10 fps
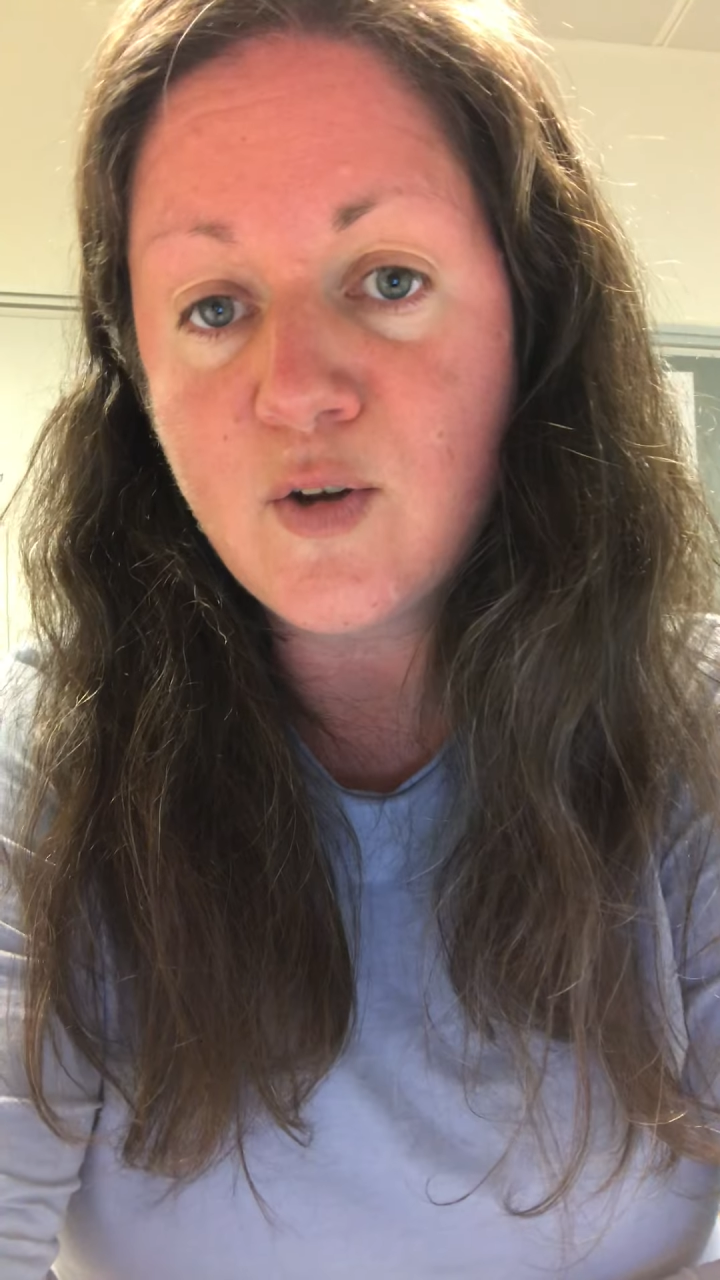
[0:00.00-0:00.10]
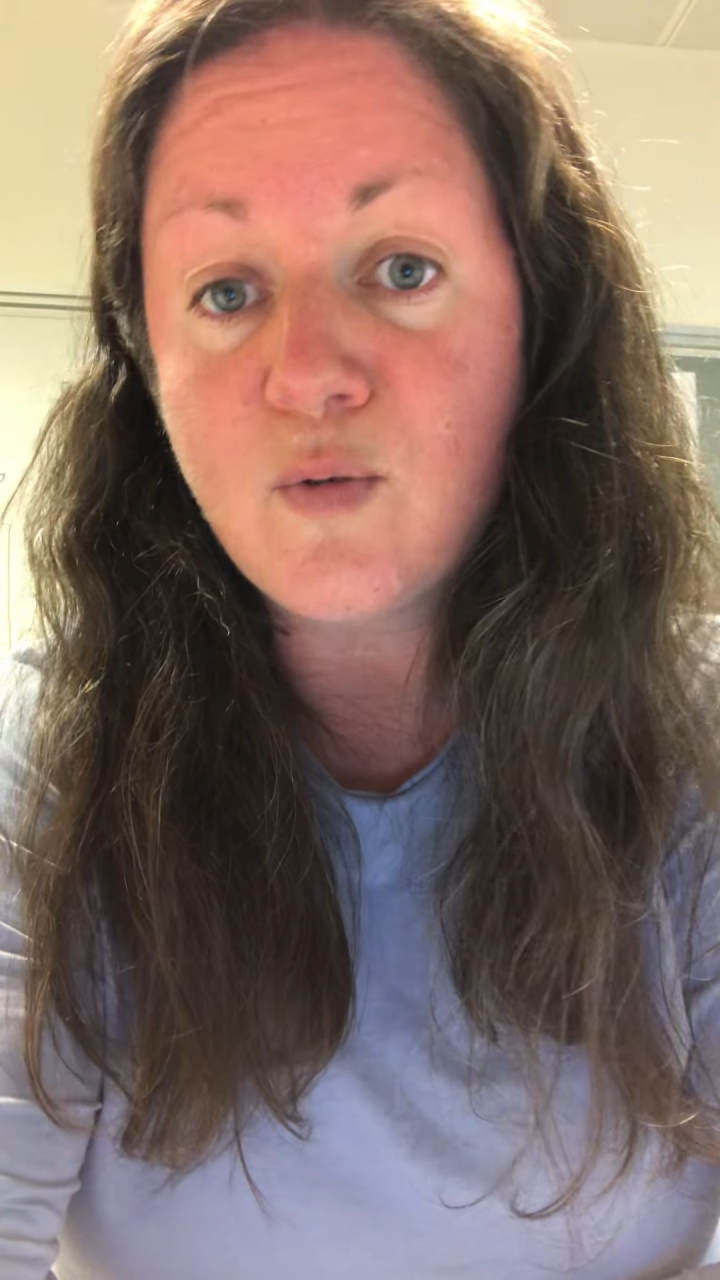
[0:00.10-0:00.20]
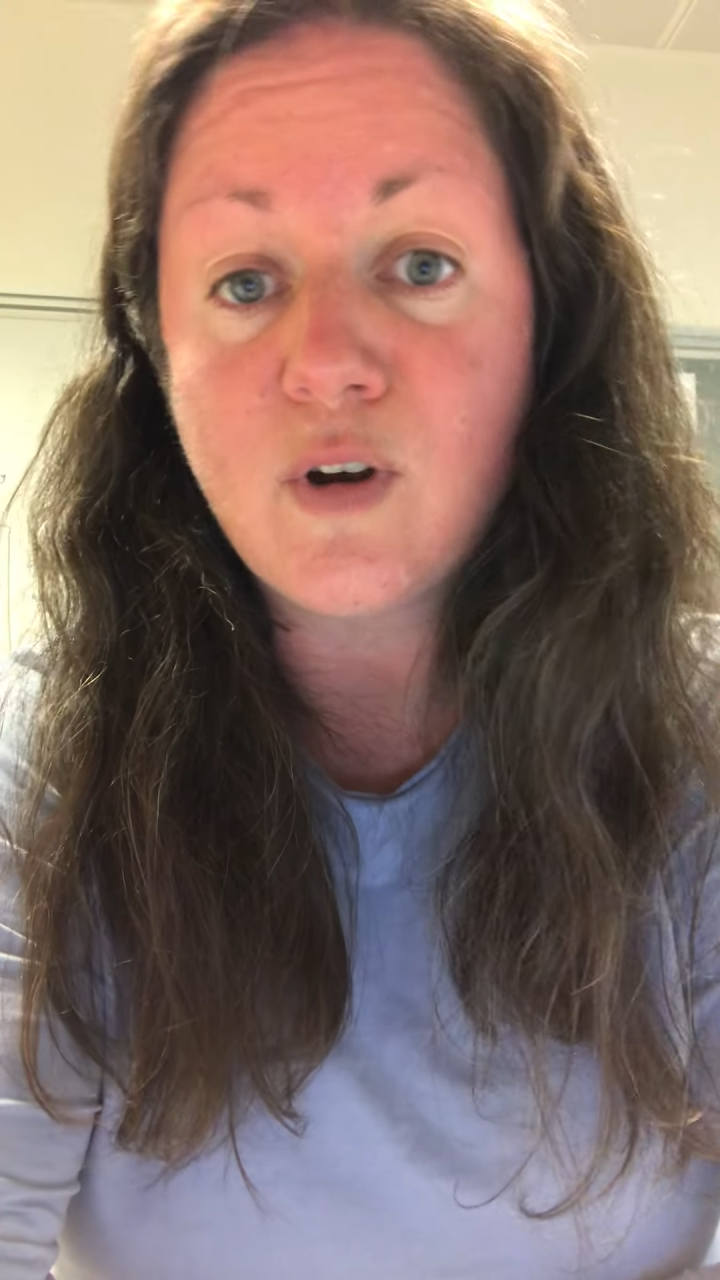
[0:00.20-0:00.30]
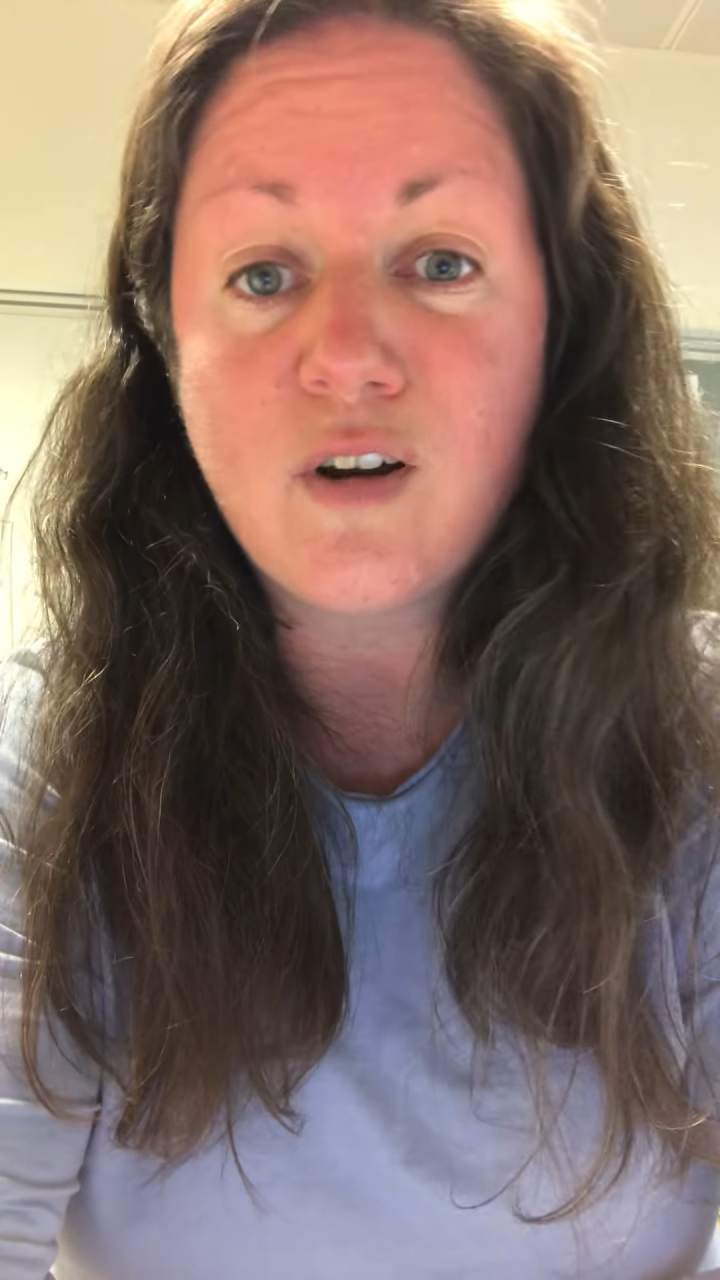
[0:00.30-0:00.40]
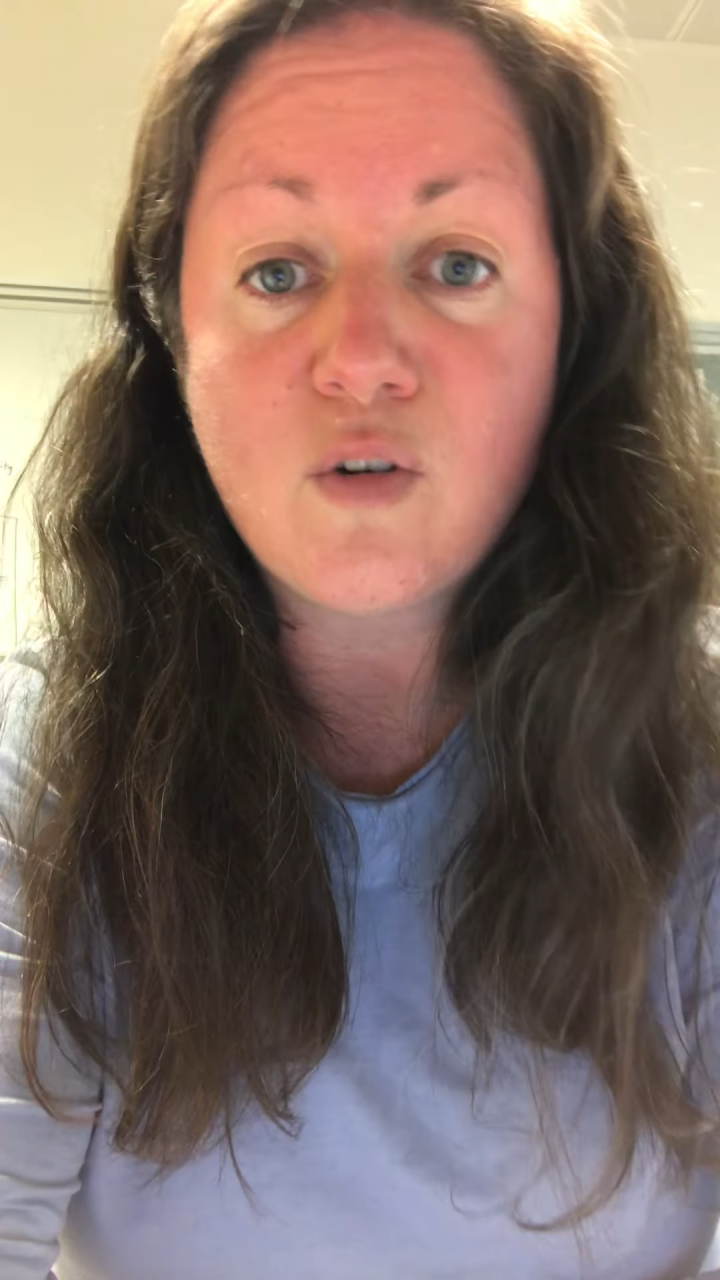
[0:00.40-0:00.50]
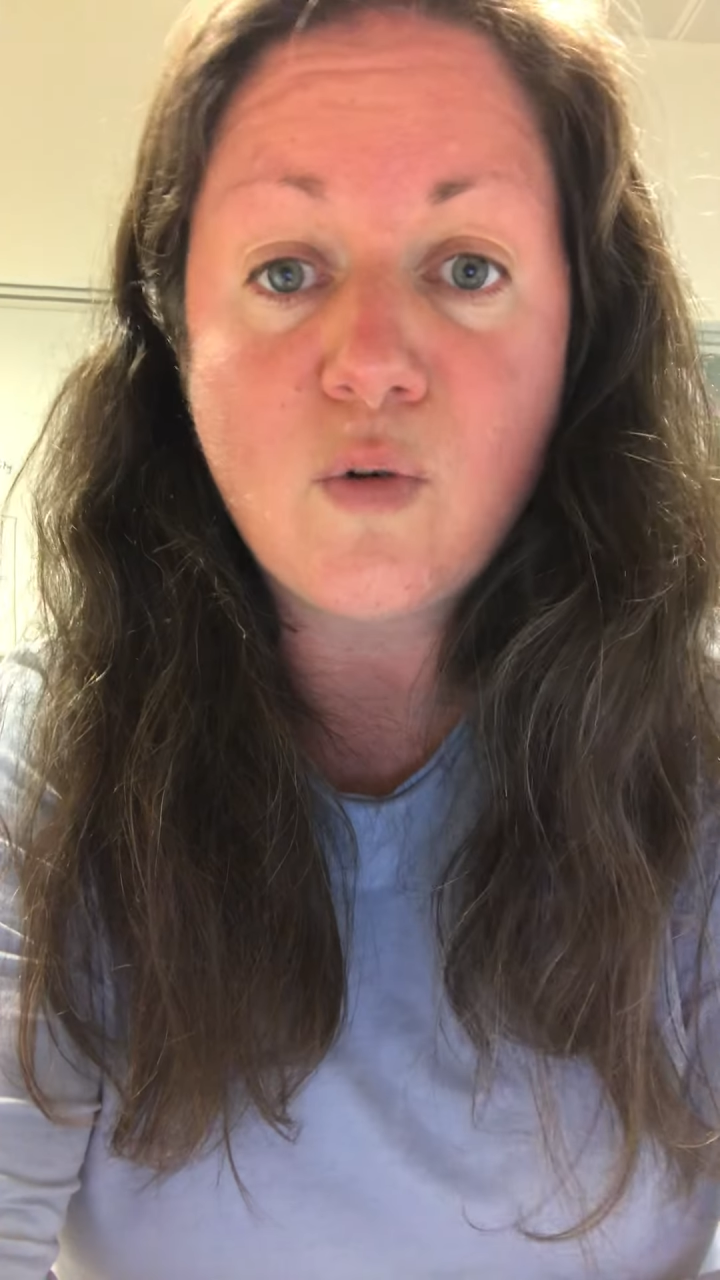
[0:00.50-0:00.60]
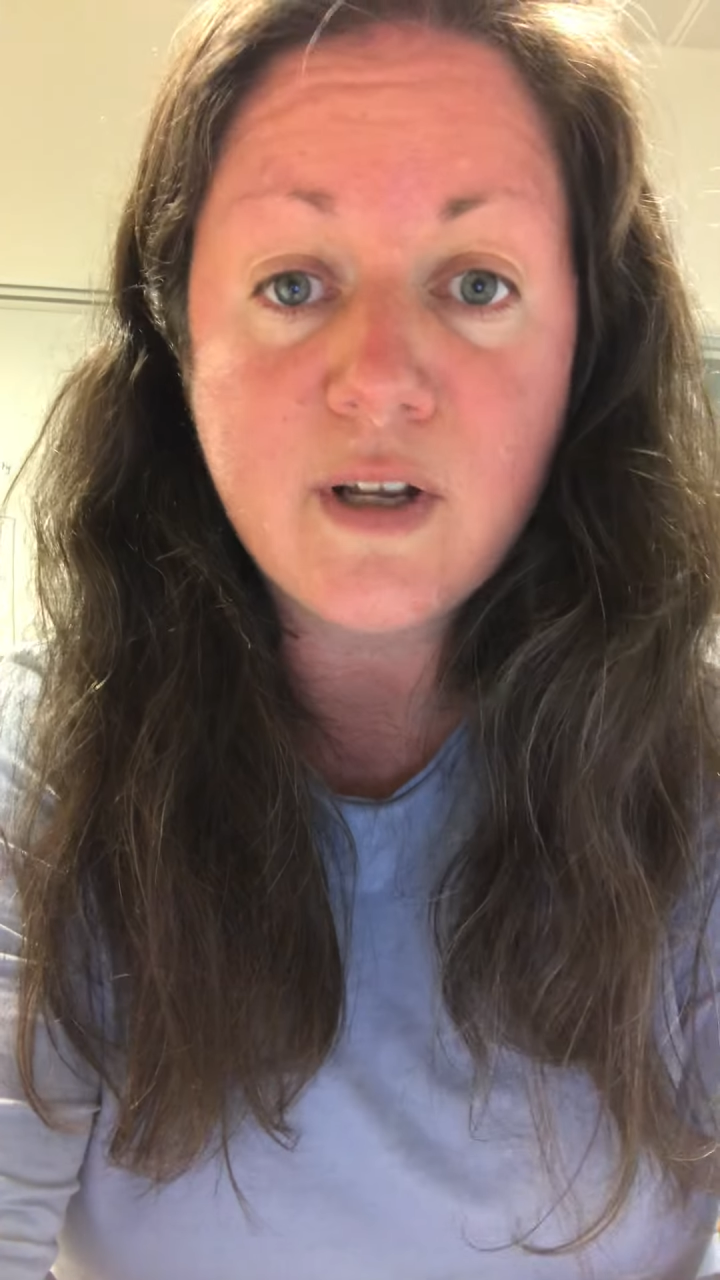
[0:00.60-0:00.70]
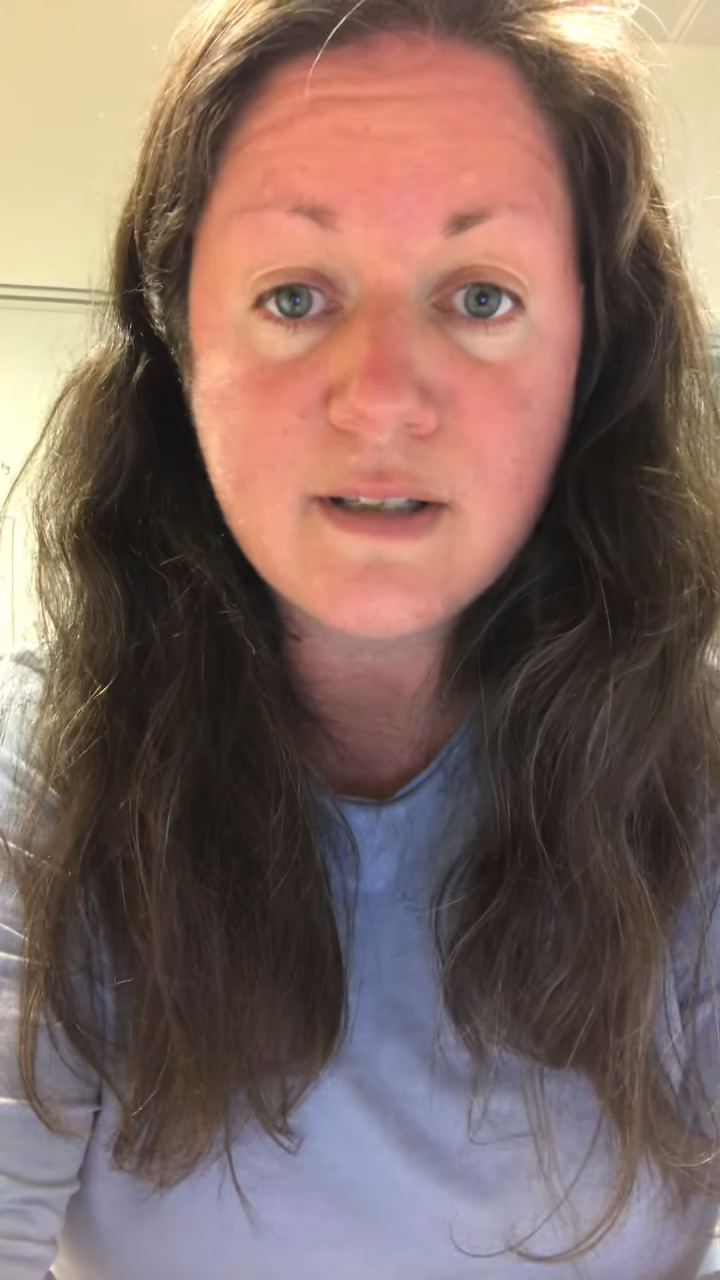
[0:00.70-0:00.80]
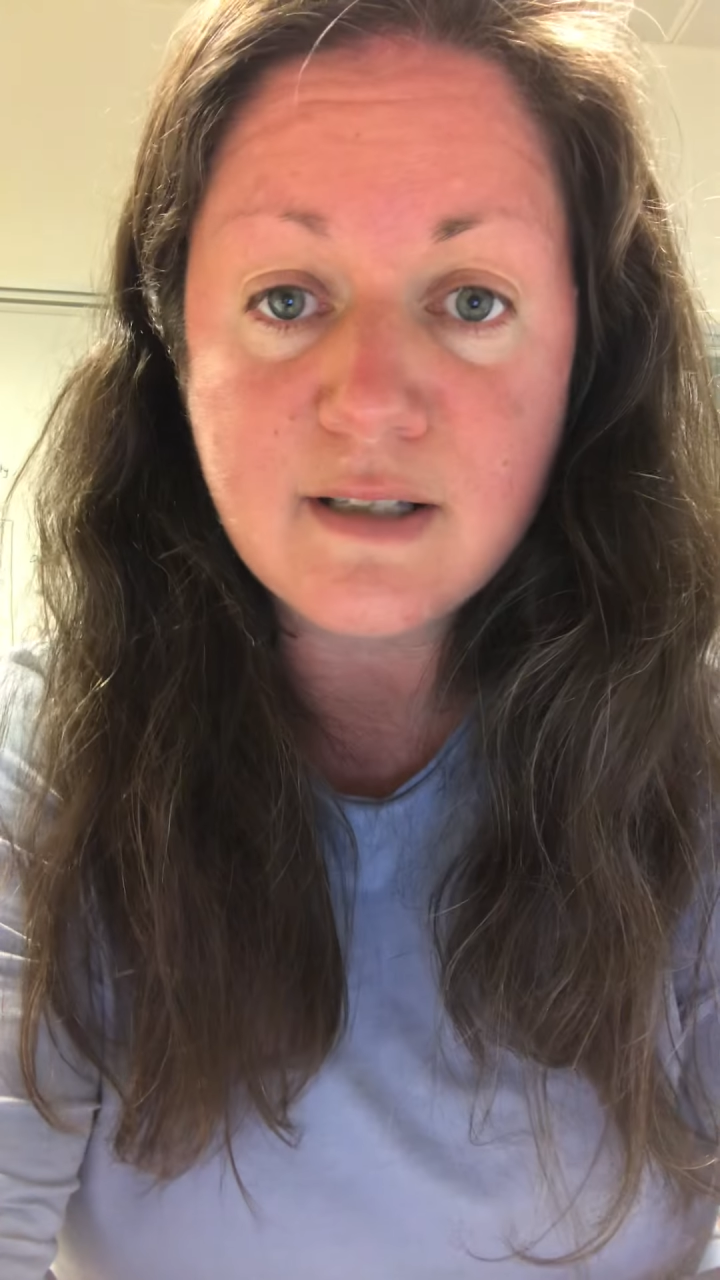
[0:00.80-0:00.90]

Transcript: who are quite